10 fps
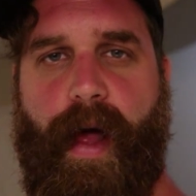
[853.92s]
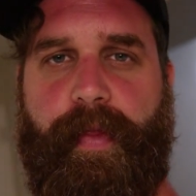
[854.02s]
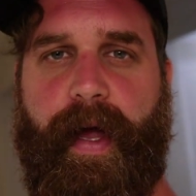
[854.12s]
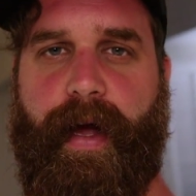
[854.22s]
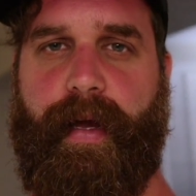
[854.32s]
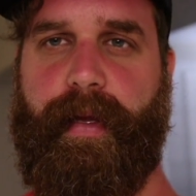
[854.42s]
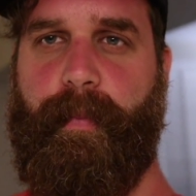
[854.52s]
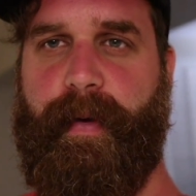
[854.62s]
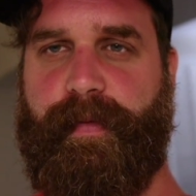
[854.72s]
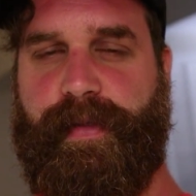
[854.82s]
think I got a
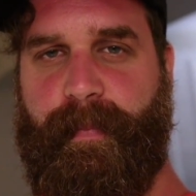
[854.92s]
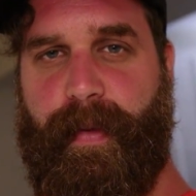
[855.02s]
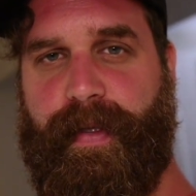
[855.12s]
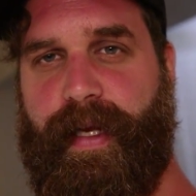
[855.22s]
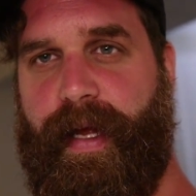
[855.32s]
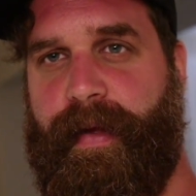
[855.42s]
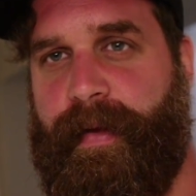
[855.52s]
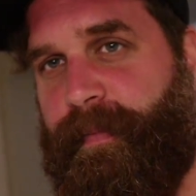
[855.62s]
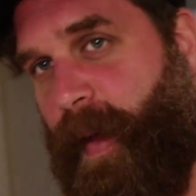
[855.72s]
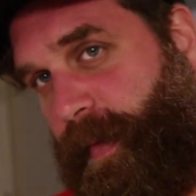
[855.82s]
little bit of a sunburn today.
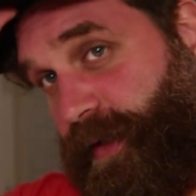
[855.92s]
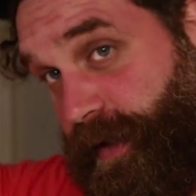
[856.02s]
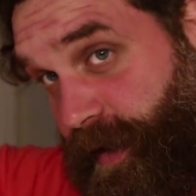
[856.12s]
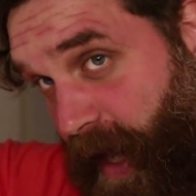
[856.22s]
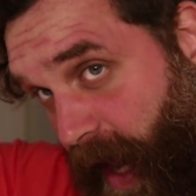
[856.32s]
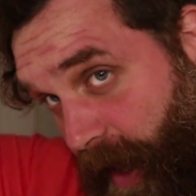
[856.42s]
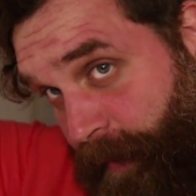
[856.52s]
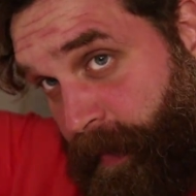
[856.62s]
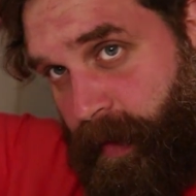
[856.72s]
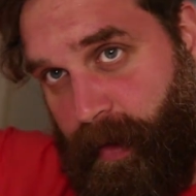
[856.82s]
Maybe just a
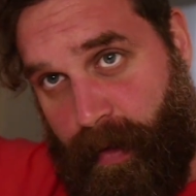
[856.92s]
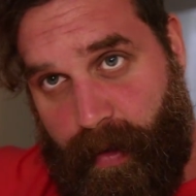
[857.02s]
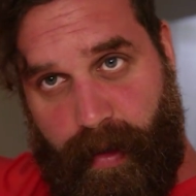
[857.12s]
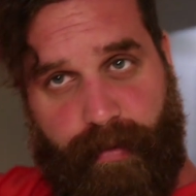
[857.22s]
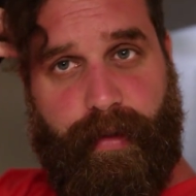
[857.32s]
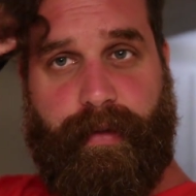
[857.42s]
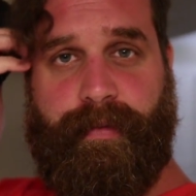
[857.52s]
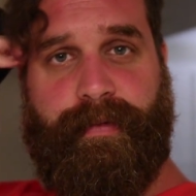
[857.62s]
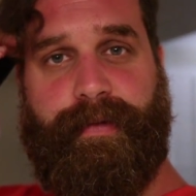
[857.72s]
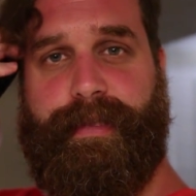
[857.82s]
tad. I don't know.
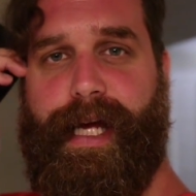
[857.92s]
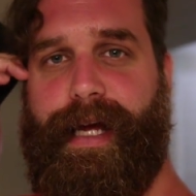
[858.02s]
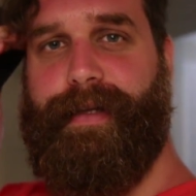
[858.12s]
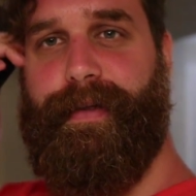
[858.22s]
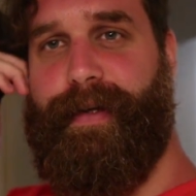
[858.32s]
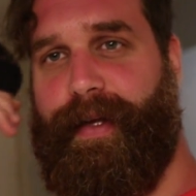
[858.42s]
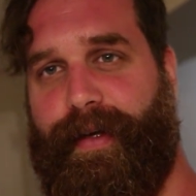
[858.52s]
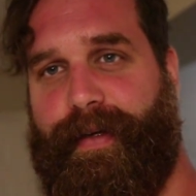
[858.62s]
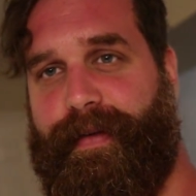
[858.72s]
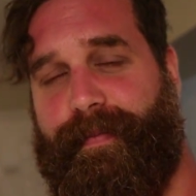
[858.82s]
Yeah, I
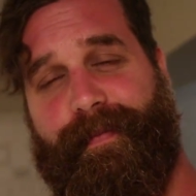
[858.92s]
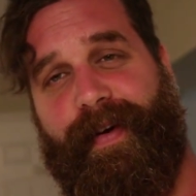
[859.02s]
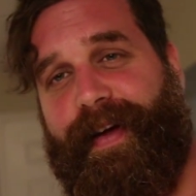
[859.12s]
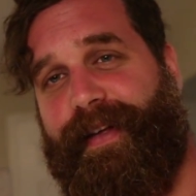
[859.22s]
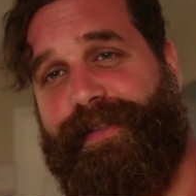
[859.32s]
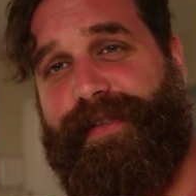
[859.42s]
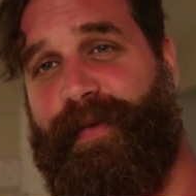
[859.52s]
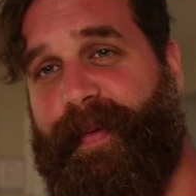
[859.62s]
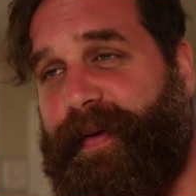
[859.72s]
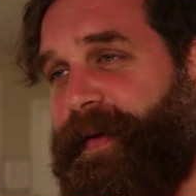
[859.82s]
look fucking
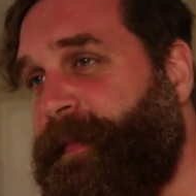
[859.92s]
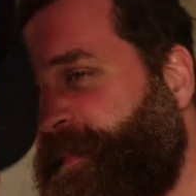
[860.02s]
stupid.